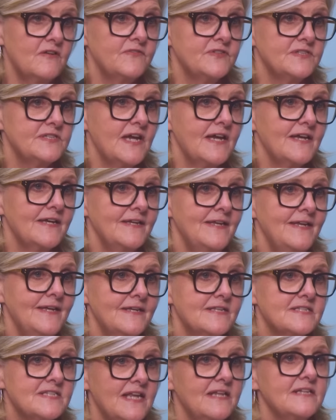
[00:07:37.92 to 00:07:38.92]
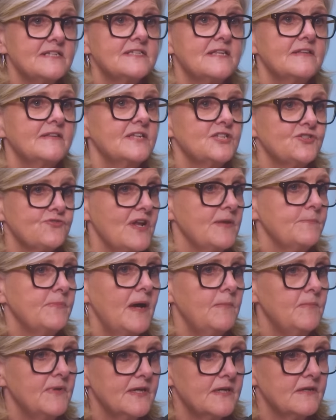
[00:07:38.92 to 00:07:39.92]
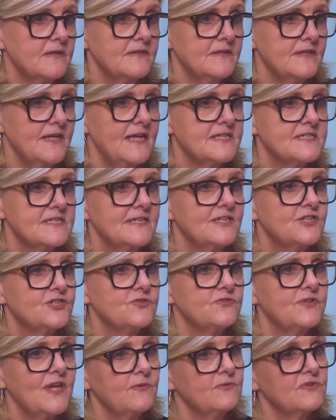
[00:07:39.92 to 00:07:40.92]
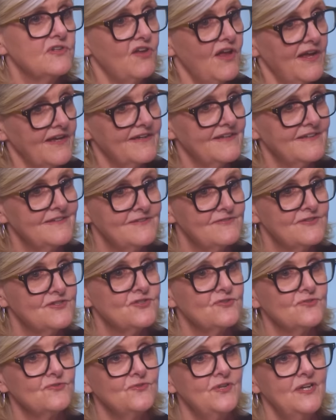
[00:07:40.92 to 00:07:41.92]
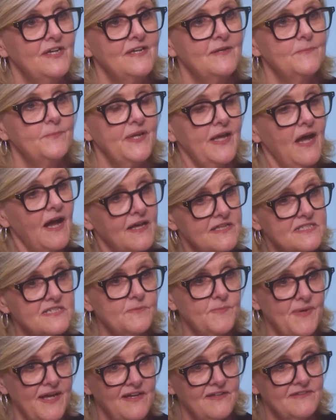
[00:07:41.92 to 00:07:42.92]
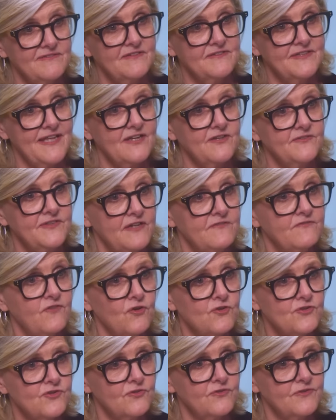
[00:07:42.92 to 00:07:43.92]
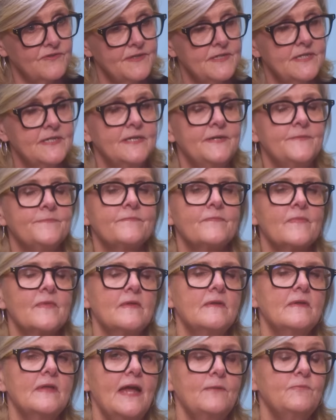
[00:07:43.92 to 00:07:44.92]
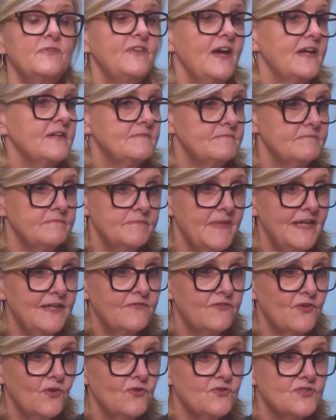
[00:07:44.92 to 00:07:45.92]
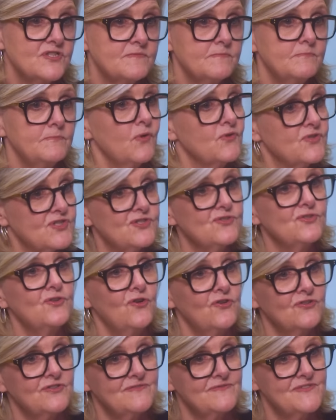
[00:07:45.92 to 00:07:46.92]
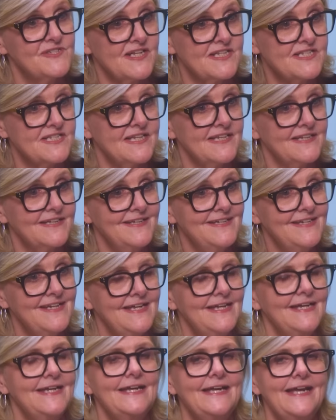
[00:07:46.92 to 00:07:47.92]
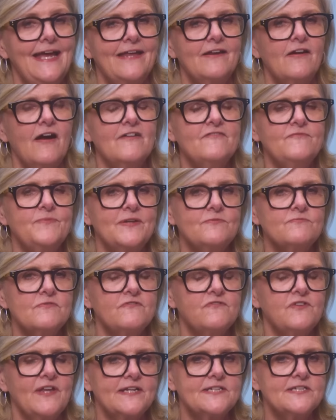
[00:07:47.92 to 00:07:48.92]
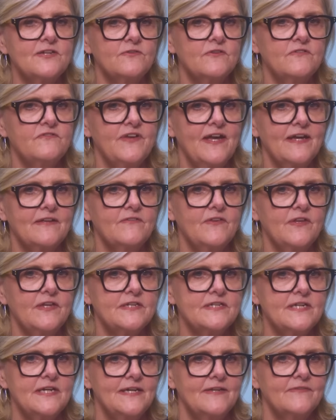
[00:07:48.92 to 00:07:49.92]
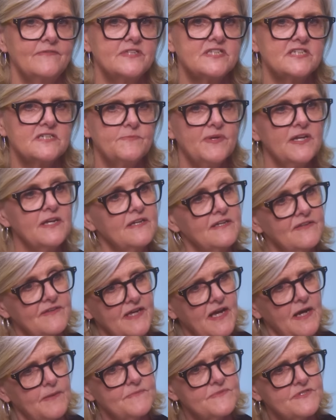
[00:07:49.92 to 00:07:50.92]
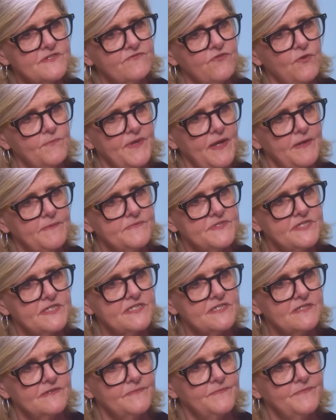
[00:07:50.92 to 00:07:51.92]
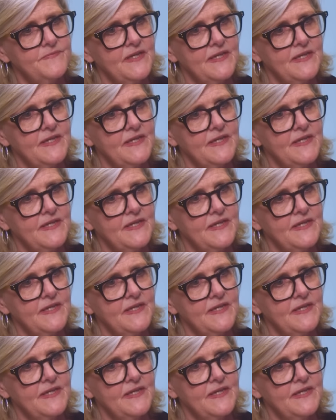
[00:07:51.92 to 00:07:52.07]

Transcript: of a day sense that the Australian public has an issue they would like to be asked about that they could then vote on. And we've had many of those, most do not succeed. And I've been reflecting on the fact that the stability that comes from that system,